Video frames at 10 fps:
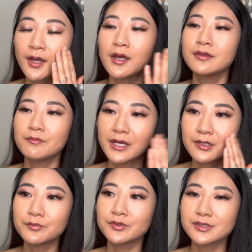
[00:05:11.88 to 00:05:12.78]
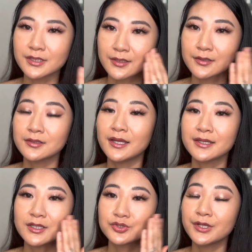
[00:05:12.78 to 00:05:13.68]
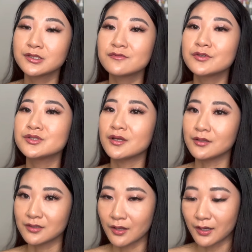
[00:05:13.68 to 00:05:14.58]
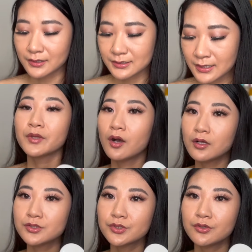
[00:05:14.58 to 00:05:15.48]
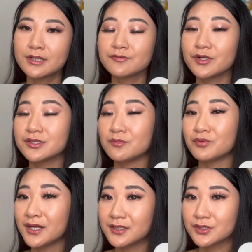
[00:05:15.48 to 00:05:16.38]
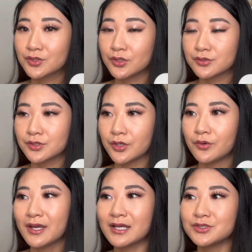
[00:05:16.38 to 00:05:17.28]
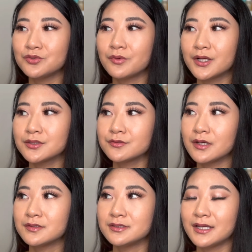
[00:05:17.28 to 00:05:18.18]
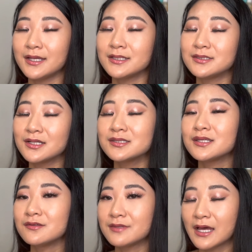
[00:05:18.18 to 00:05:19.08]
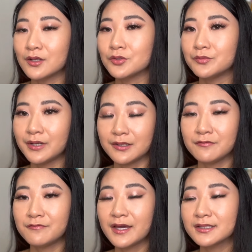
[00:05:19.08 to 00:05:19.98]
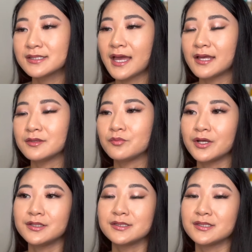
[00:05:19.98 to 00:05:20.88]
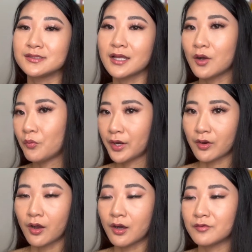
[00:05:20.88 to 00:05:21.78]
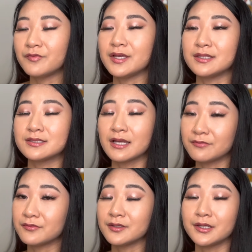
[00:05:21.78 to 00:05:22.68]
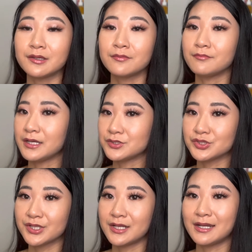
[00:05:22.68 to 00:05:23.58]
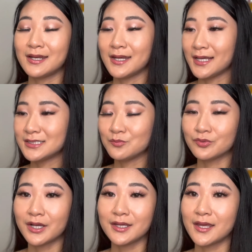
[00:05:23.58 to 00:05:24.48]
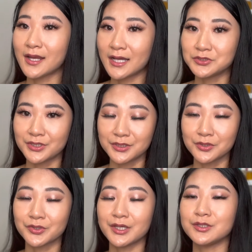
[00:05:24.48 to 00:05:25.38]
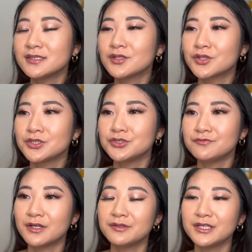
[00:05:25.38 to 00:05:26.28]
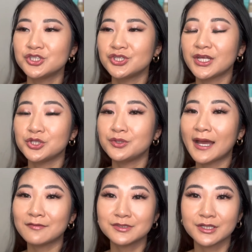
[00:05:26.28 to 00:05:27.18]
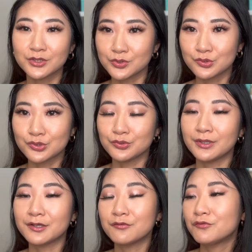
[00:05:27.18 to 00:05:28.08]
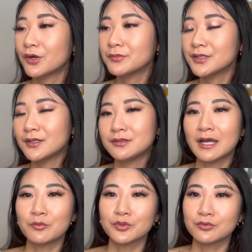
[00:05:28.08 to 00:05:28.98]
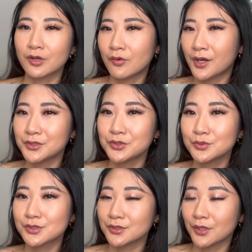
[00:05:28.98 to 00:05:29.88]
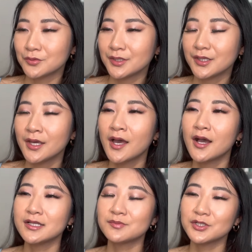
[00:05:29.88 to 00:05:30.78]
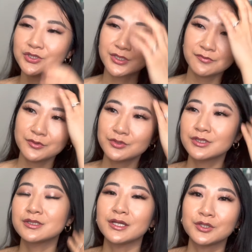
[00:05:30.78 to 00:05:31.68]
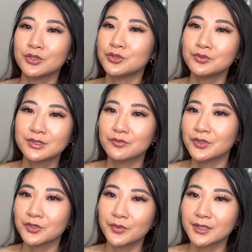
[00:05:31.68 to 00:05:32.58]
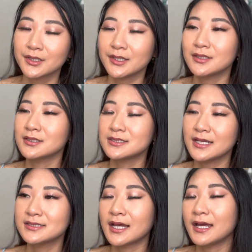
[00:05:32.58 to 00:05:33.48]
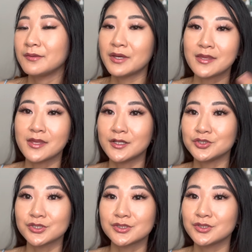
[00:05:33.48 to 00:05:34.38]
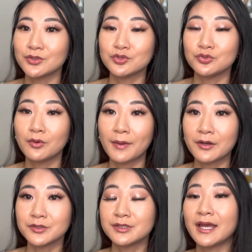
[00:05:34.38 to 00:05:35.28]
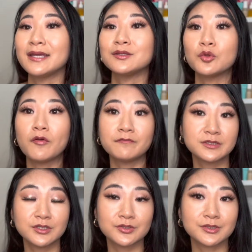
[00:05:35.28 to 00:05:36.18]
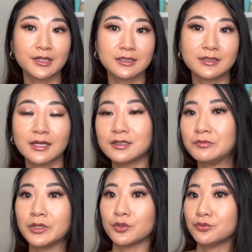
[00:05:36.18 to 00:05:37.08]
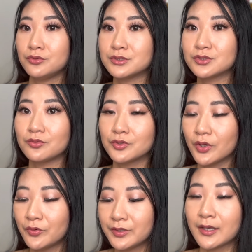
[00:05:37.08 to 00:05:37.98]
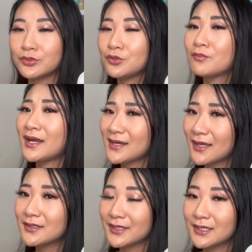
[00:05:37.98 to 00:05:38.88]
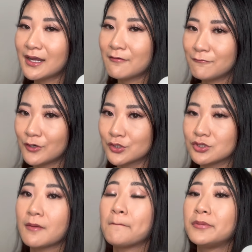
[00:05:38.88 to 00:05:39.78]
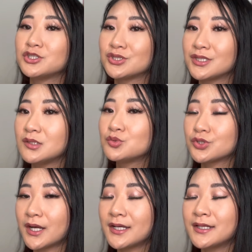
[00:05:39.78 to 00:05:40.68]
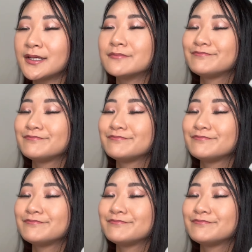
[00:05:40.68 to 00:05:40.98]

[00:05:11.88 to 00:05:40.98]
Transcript: the makeup will stick. Like, it transfers a lot. Also, as far as the brightness goes though, as you wear it throughout the day, it does give that illuminating effect and the brightness does not wear off. It definitely makes your skin nice and bright and hydrated looking. a cushion foundation that you'd have to get used to, like a formula that would grow on you slowly, especially if you just like use it really quickly in the daytime and then just do about your day and see your skin at the end and be like, ooh, it's so glowy. You might not like it at first, but just keep trying it.